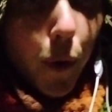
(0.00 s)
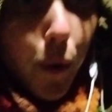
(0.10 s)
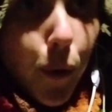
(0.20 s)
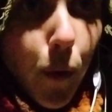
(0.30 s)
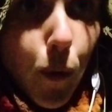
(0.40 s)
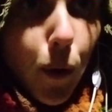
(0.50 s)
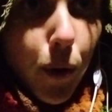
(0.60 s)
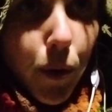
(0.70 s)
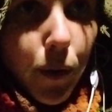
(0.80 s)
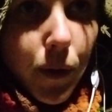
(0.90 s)
Phew.
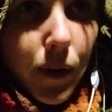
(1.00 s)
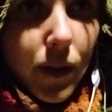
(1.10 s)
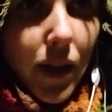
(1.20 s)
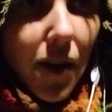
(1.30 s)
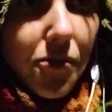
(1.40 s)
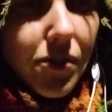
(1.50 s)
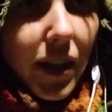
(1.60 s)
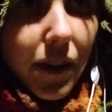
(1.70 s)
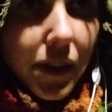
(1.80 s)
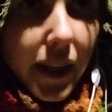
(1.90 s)
I
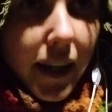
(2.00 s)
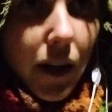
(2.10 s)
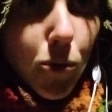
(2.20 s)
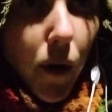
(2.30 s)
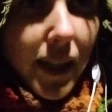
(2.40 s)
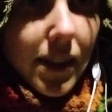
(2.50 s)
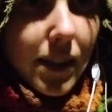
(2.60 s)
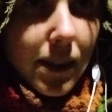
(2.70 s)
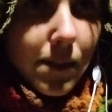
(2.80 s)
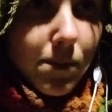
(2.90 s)
feel like really
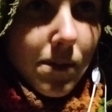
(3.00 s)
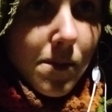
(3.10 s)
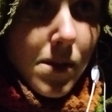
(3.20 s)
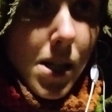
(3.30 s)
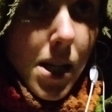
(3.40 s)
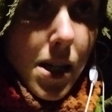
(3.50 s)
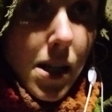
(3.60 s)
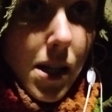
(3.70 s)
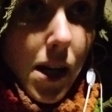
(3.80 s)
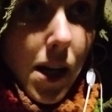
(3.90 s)
unwinding
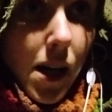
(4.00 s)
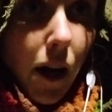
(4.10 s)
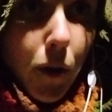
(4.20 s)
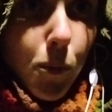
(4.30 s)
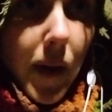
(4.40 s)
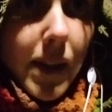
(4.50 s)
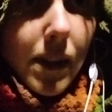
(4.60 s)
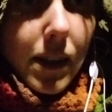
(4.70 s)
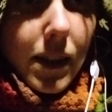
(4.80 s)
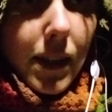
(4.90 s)

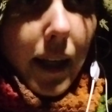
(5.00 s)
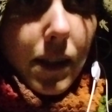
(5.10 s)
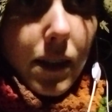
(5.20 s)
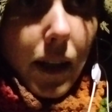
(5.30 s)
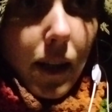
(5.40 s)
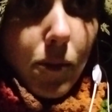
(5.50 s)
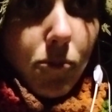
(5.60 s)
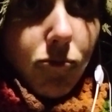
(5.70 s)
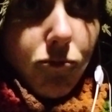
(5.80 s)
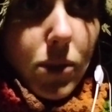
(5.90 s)
and
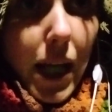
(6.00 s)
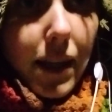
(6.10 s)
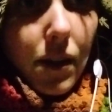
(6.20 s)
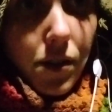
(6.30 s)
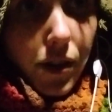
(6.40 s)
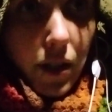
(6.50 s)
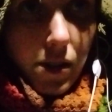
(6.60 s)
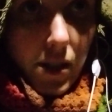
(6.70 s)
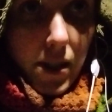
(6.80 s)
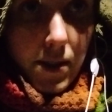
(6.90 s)
taking
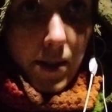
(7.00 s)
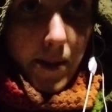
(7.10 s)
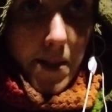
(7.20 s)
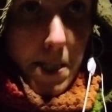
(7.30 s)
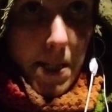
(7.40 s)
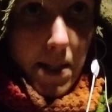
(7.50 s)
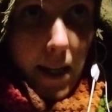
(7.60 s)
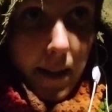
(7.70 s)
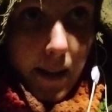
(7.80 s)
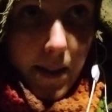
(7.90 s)
things easy,
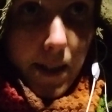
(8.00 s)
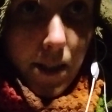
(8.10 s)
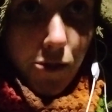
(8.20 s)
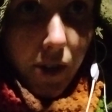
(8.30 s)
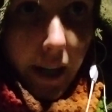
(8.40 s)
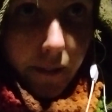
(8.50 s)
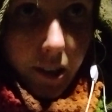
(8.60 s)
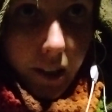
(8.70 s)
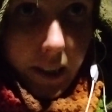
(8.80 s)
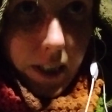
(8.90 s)
taking things very,
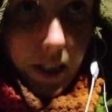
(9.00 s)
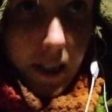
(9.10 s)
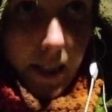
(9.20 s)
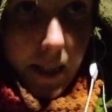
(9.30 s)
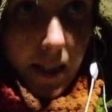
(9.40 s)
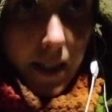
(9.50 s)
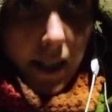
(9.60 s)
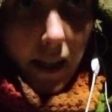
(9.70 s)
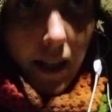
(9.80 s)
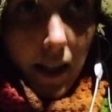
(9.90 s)
very easy,
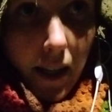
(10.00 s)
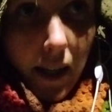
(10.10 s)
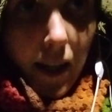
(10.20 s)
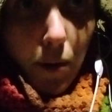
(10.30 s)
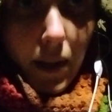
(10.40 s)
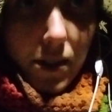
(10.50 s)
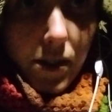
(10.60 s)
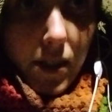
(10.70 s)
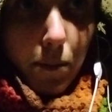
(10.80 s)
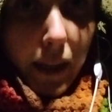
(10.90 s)
while
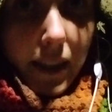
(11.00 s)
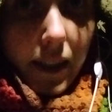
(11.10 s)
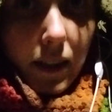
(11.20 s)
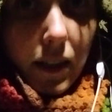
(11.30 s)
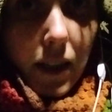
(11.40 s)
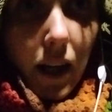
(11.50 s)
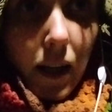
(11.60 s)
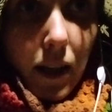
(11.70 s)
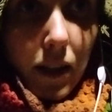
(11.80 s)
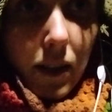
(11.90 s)
still making
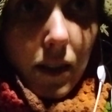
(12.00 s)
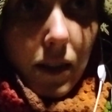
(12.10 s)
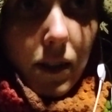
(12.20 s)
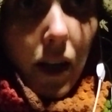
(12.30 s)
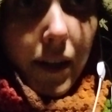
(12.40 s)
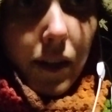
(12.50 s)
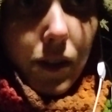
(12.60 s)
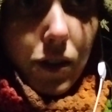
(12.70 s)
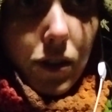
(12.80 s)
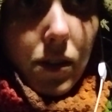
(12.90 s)

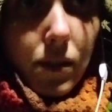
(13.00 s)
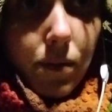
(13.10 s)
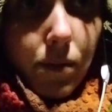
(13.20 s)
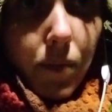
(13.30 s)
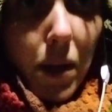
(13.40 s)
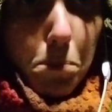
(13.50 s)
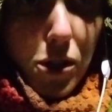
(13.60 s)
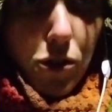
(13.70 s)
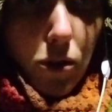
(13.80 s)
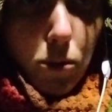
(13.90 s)
another
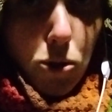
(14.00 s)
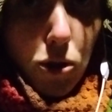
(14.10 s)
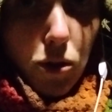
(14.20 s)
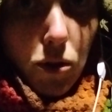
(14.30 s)
episode.